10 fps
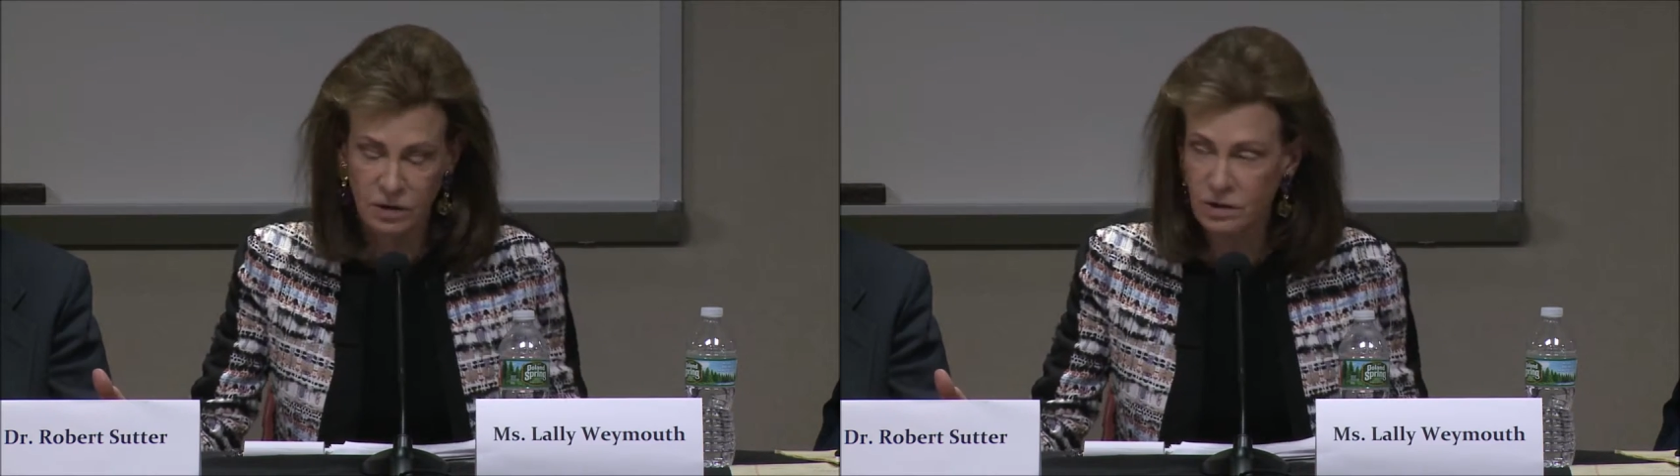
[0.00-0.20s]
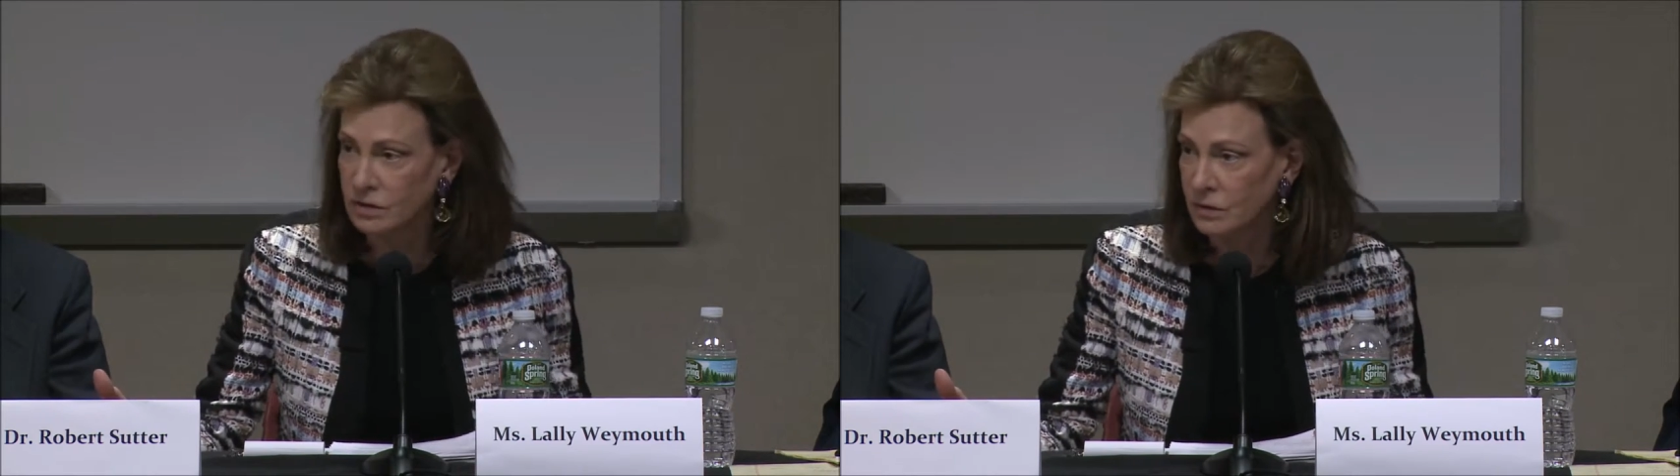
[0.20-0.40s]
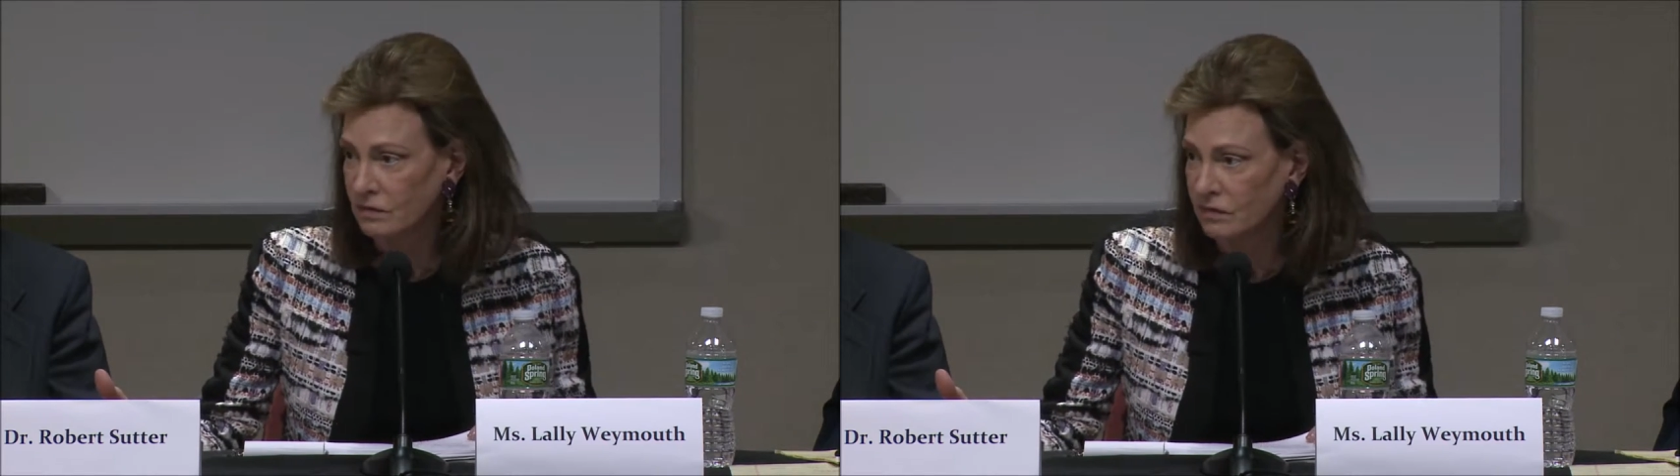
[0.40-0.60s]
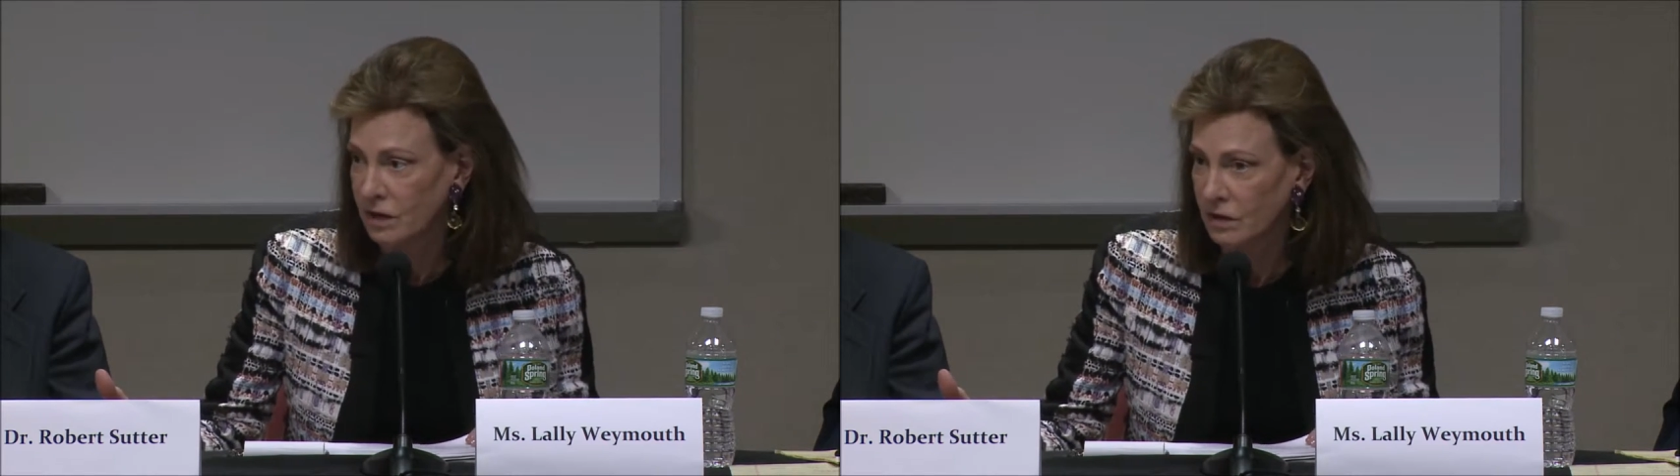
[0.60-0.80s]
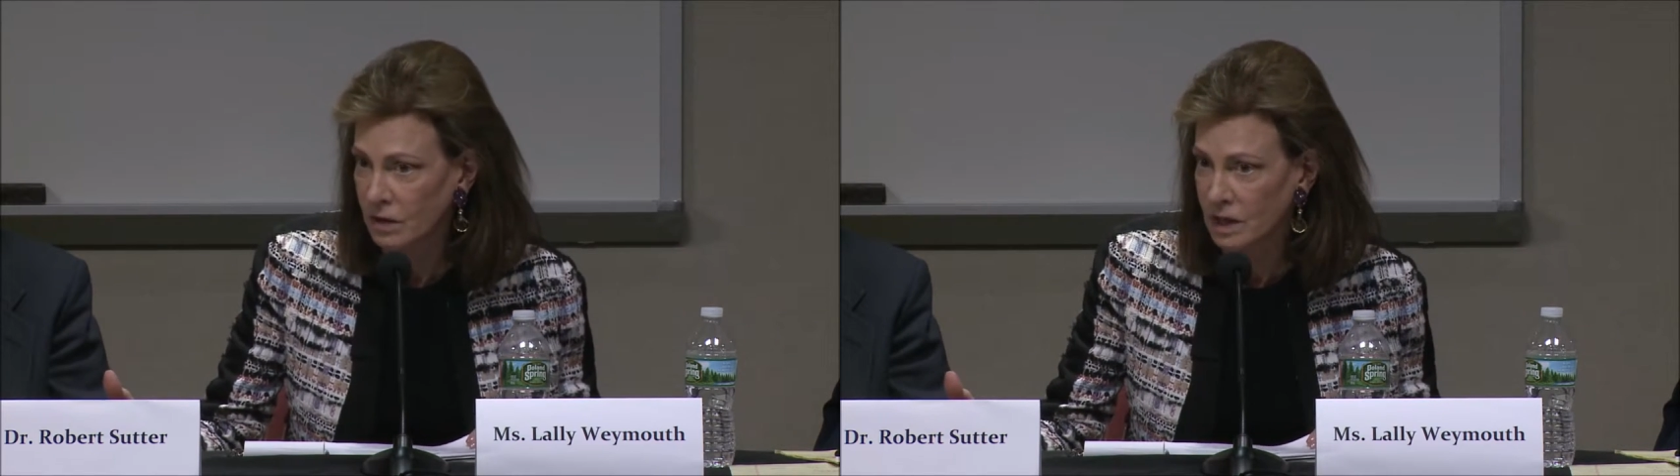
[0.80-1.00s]
to do it, very
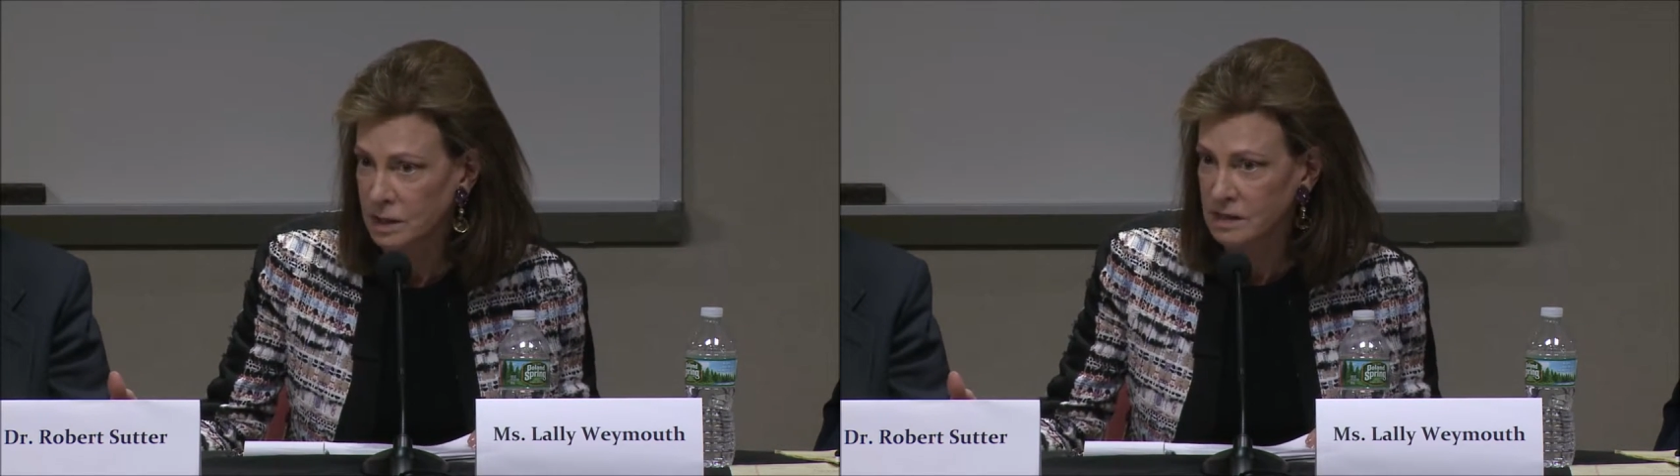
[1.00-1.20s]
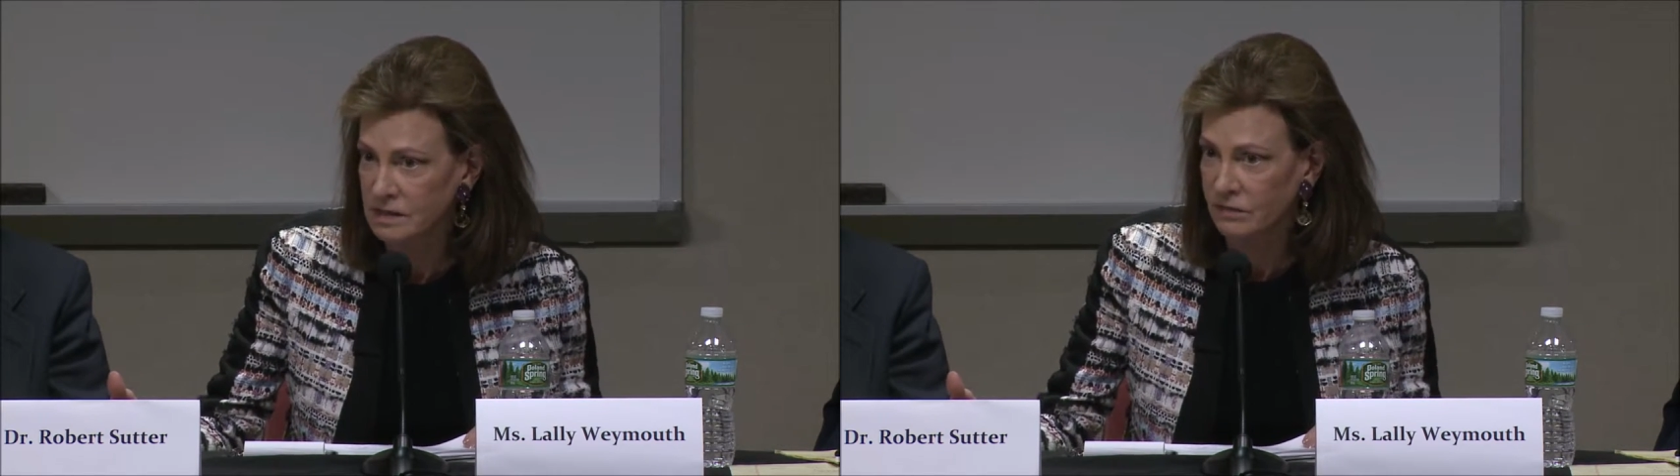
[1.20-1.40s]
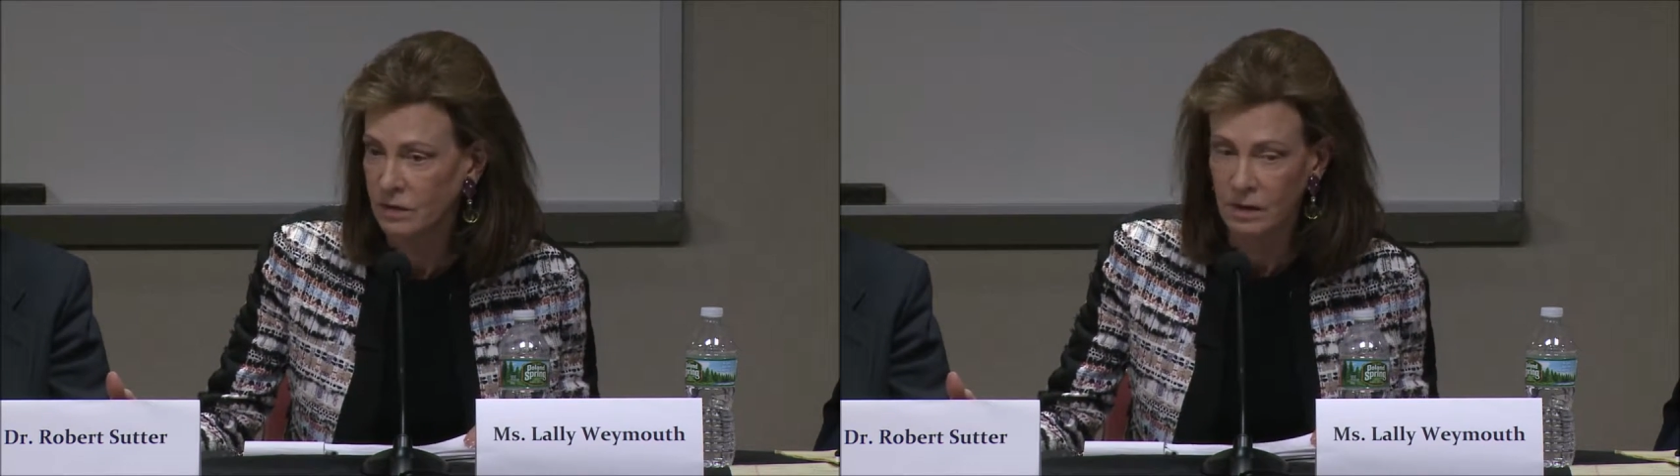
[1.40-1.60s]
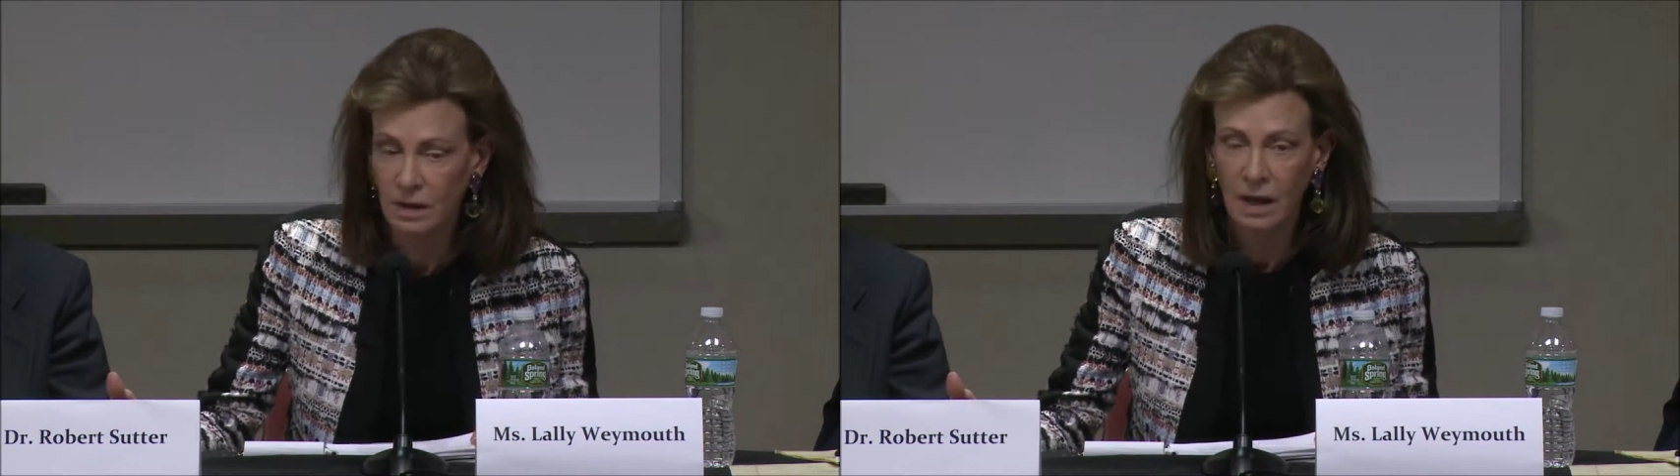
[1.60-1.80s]
gracious of her.